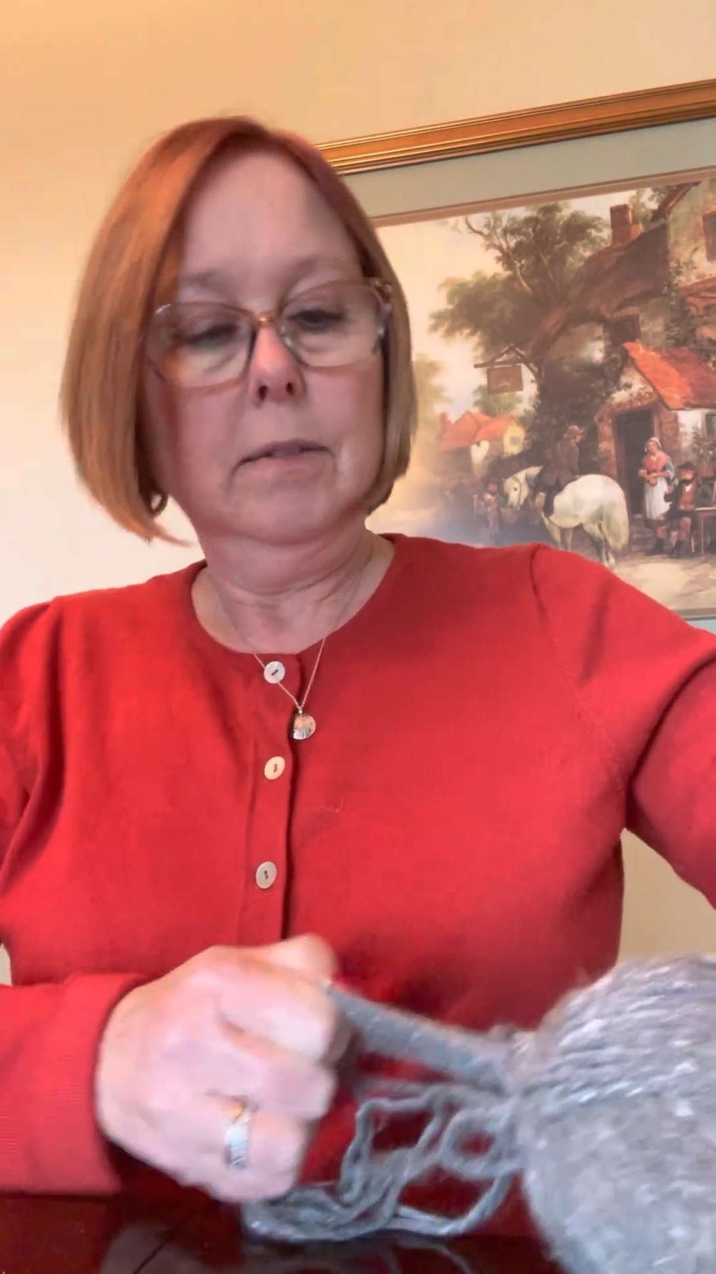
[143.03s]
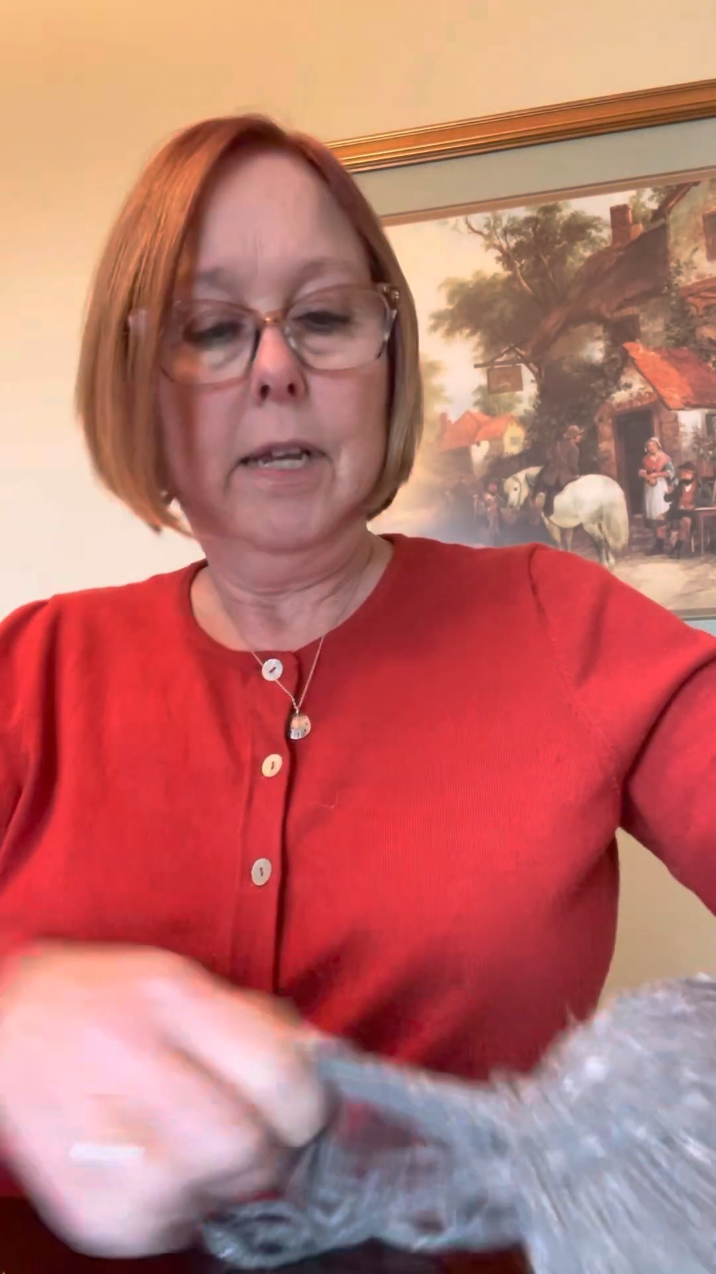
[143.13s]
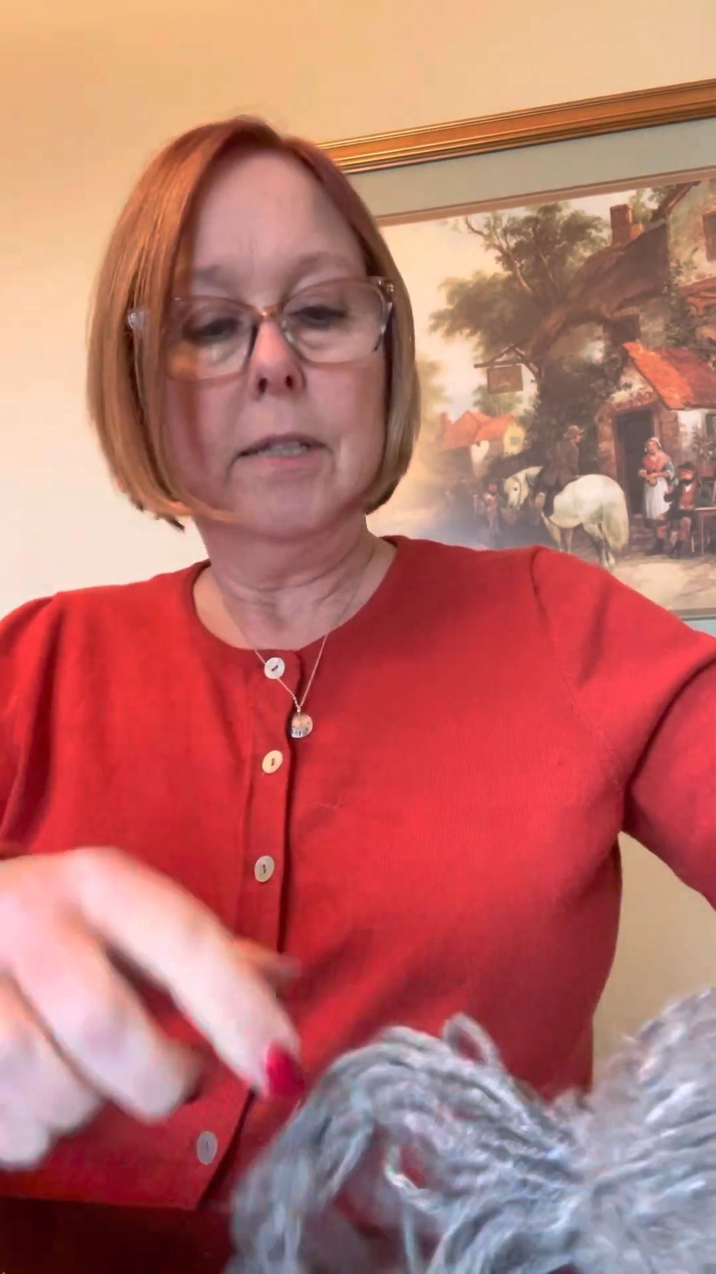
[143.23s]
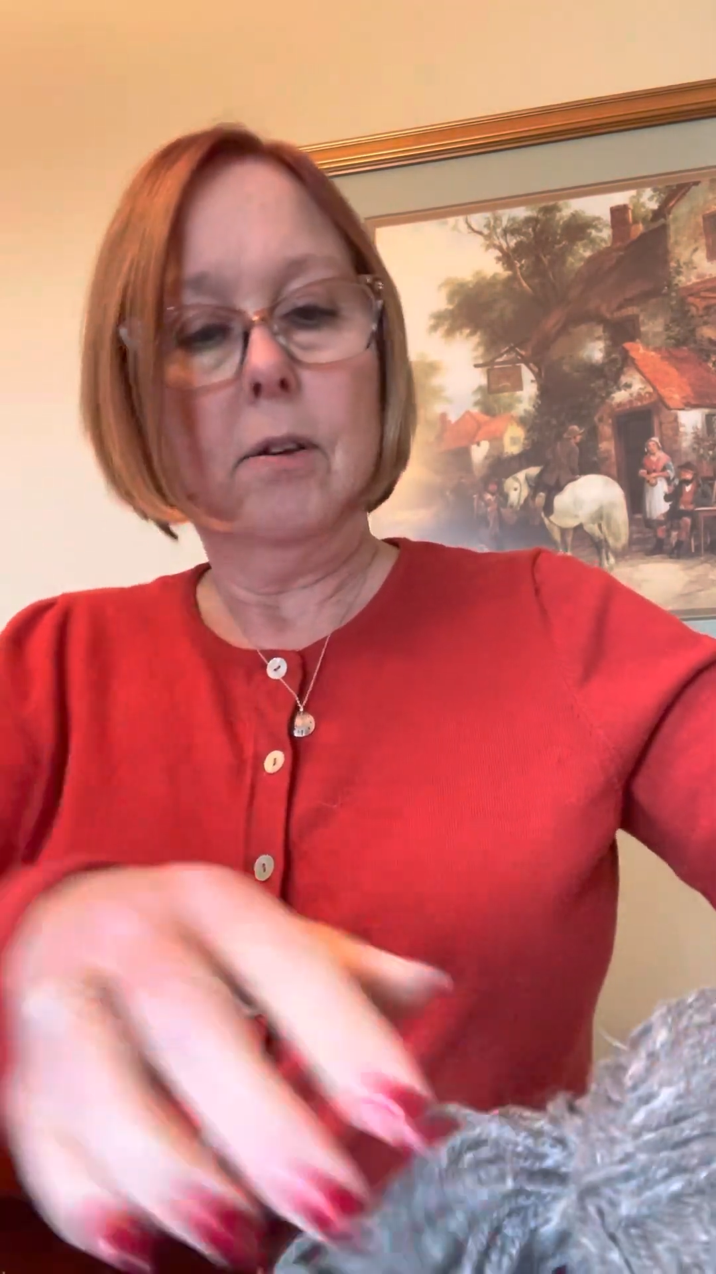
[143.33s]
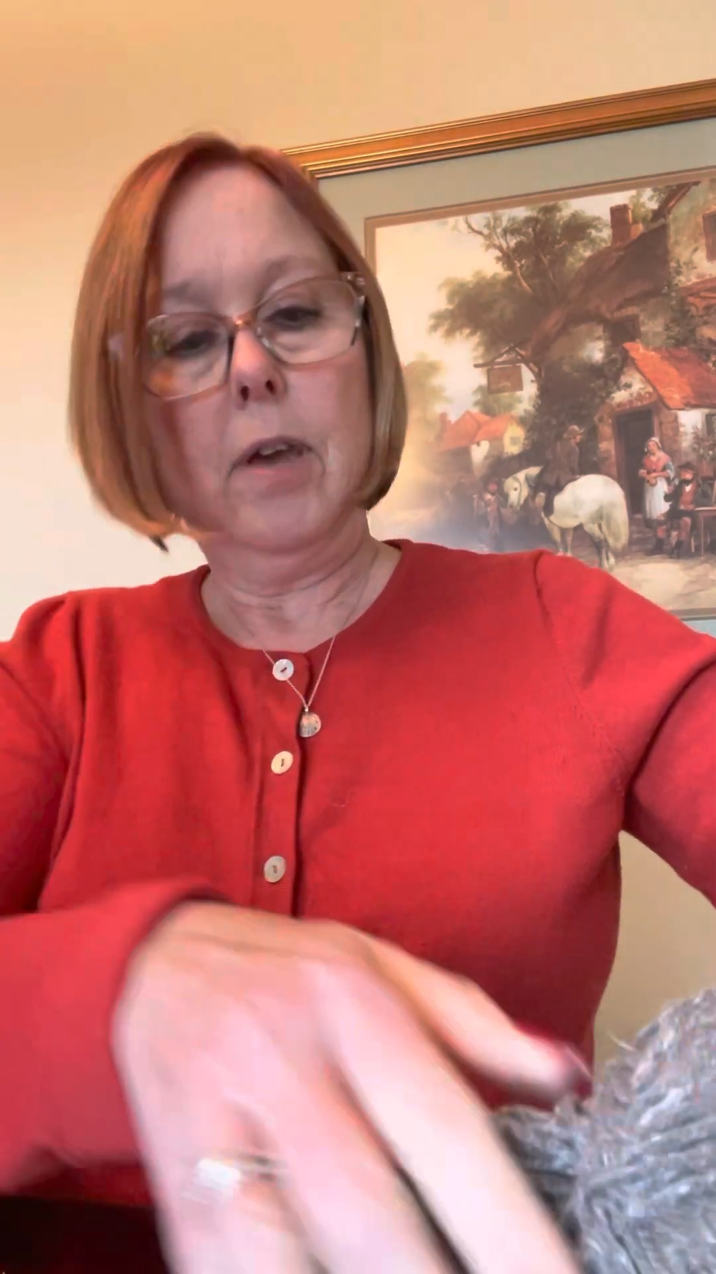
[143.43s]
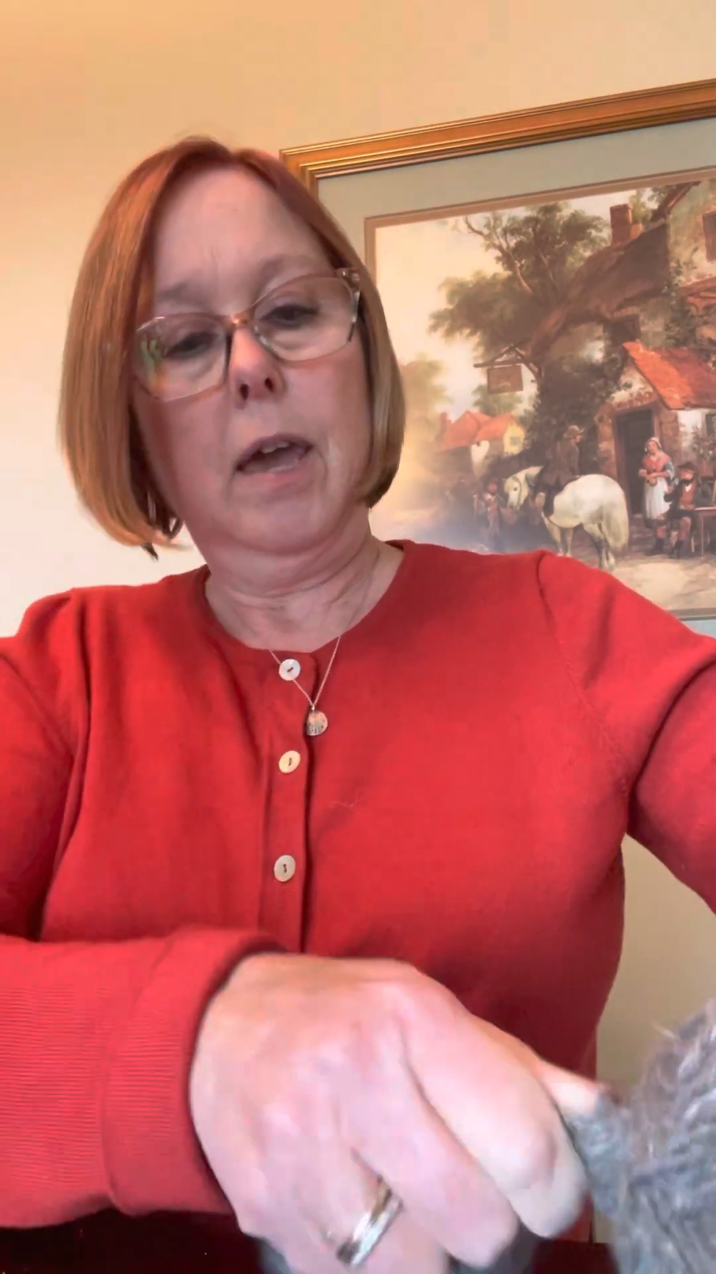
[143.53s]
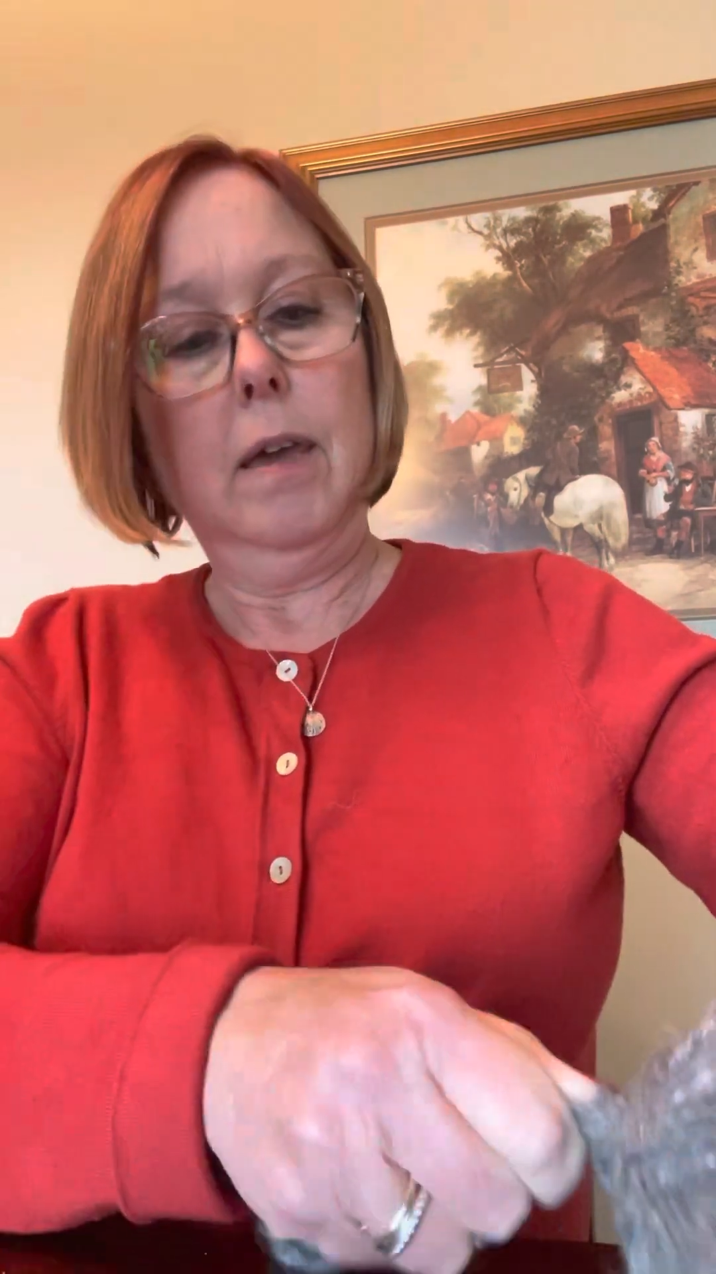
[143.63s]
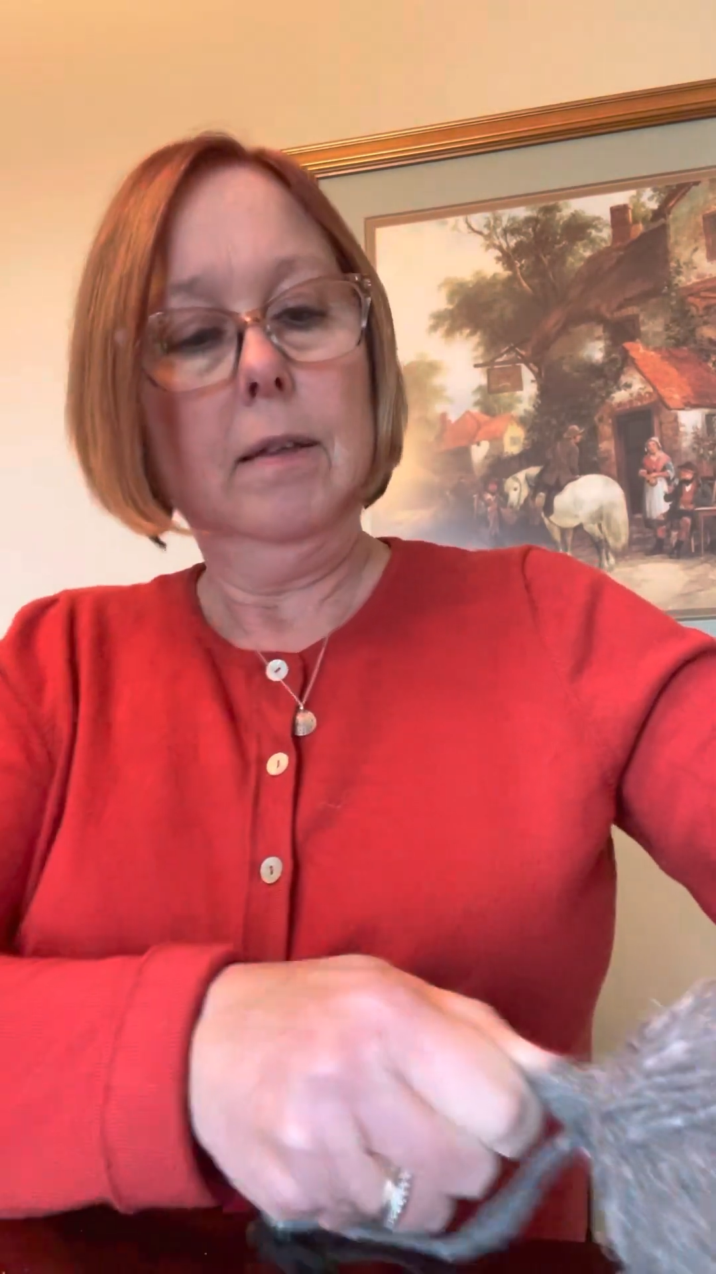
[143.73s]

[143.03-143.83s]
It's okay.